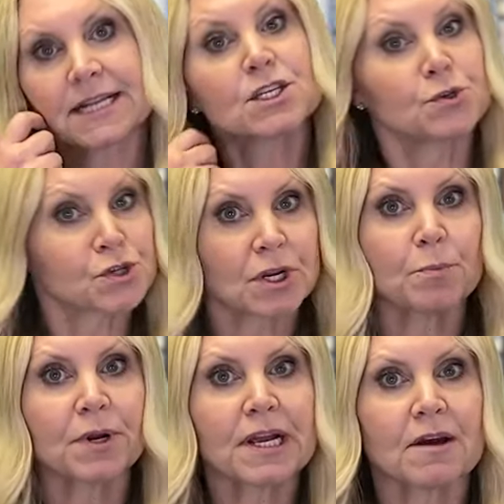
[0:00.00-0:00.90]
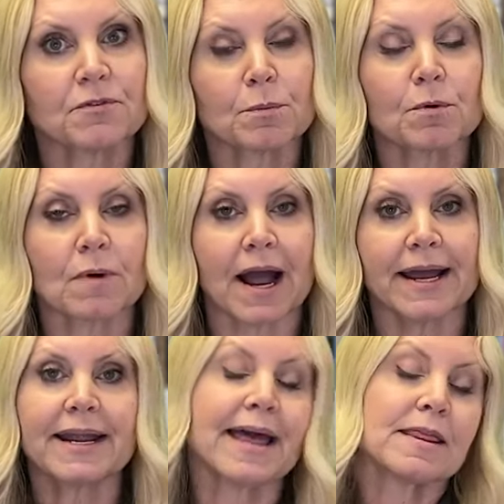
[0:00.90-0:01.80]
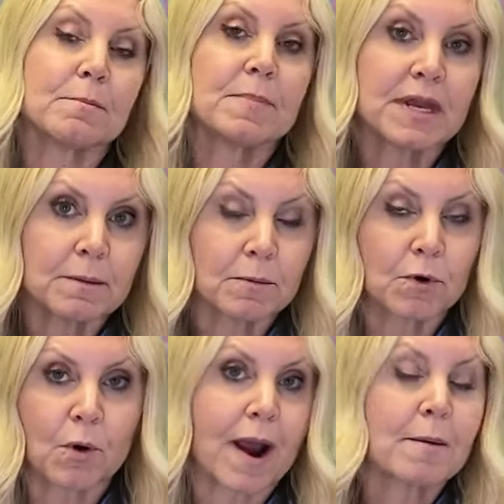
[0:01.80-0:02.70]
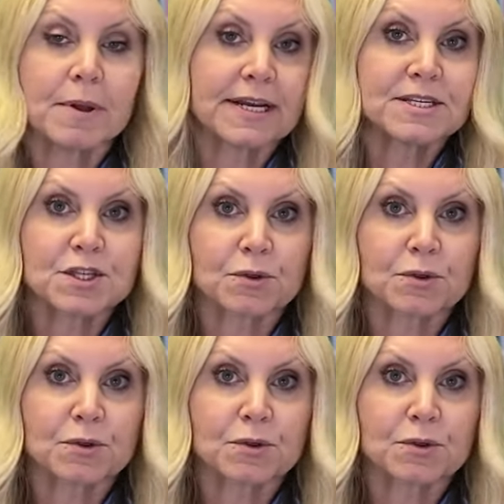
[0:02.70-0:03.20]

It's usually a pretty comfortable ride, and the minimum requirement is